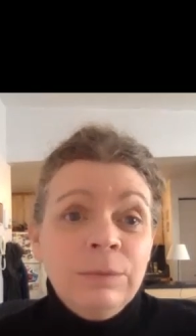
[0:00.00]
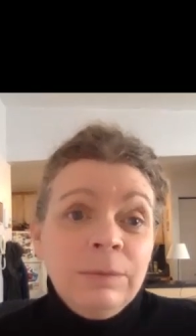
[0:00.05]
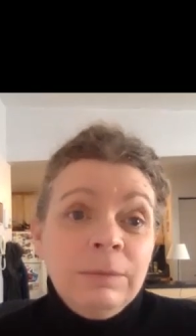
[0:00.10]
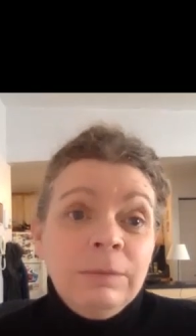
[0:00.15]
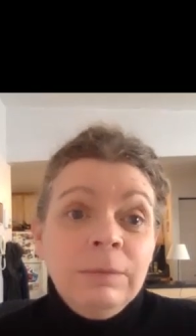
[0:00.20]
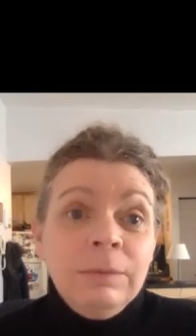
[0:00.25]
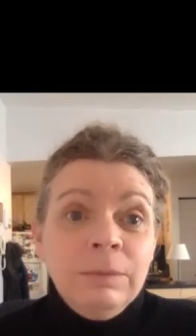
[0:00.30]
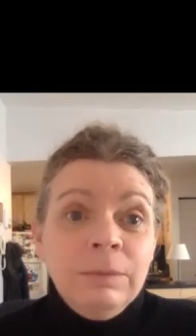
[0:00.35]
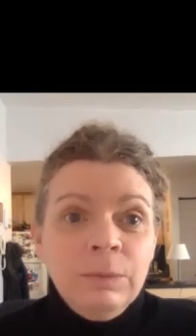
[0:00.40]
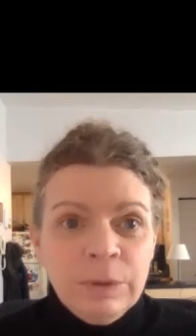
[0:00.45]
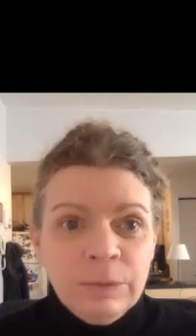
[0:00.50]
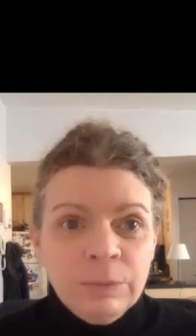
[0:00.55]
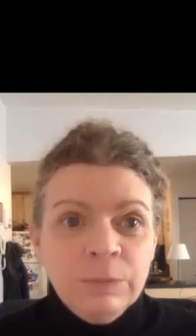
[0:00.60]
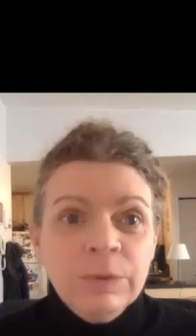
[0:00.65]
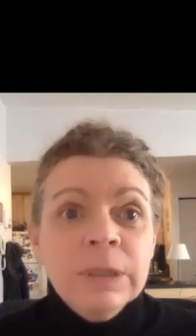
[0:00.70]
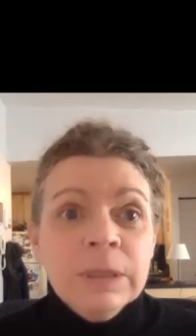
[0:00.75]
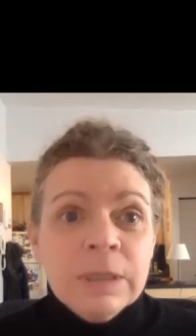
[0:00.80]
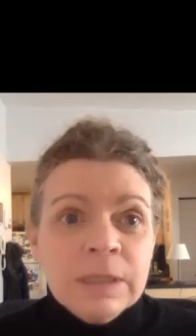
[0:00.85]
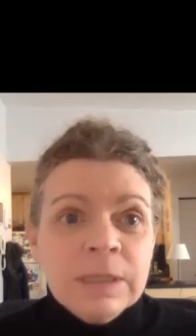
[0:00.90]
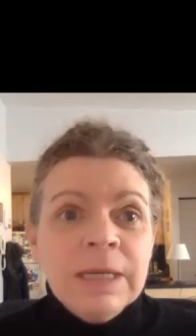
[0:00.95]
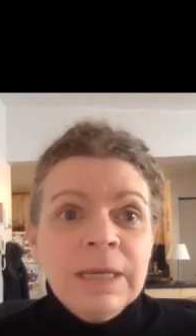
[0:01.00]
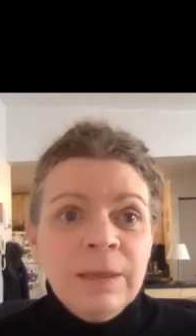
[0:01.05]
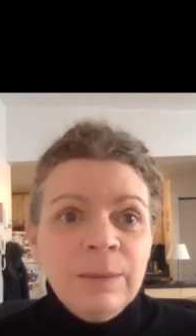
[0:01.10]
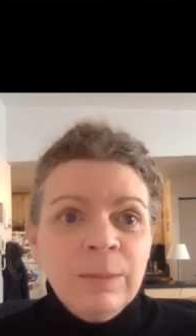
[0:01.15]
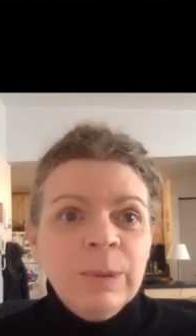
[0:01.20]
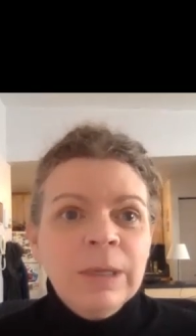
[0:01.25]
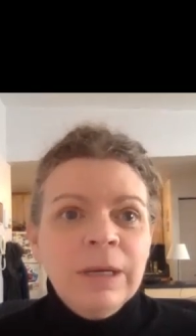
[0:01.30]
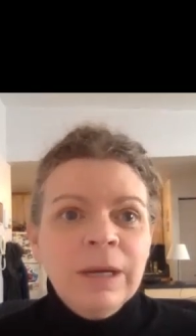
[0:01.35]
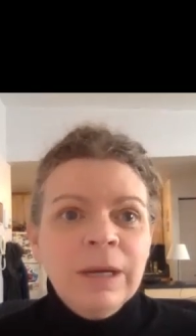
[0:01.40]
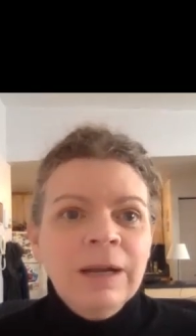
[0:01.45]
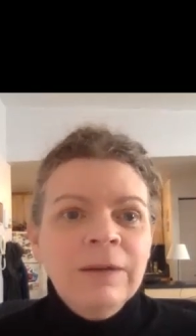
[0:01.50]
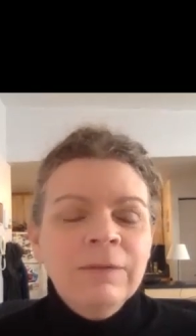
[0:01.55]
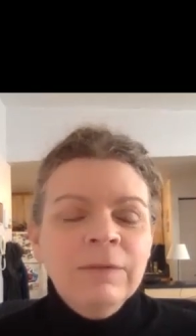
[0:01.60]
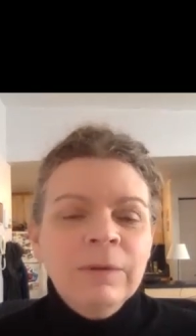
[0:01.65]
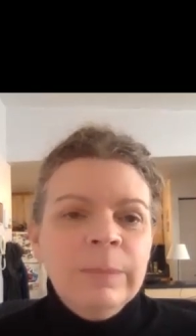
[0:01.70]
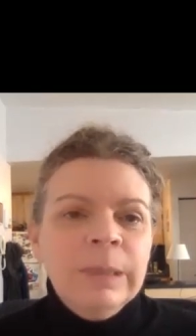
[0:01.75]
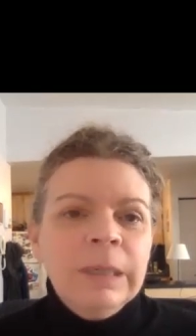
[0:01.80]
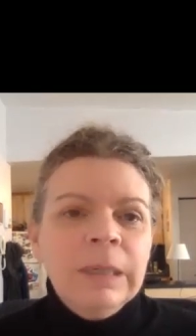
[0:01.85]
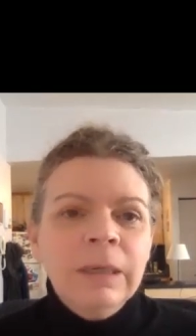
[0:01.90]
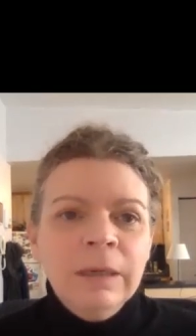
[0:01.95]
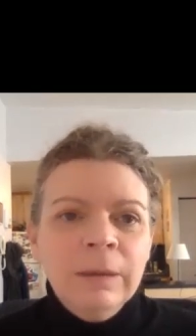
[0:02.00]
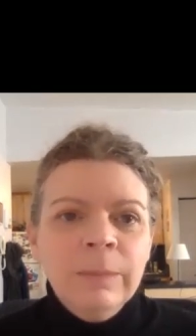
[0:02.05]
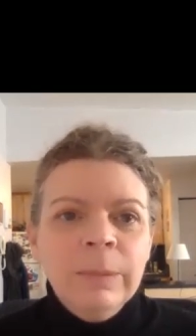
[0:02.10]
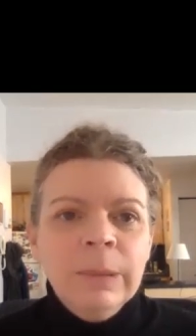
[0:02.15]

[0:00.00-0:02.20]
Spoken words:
with real estate being kind of a barrier.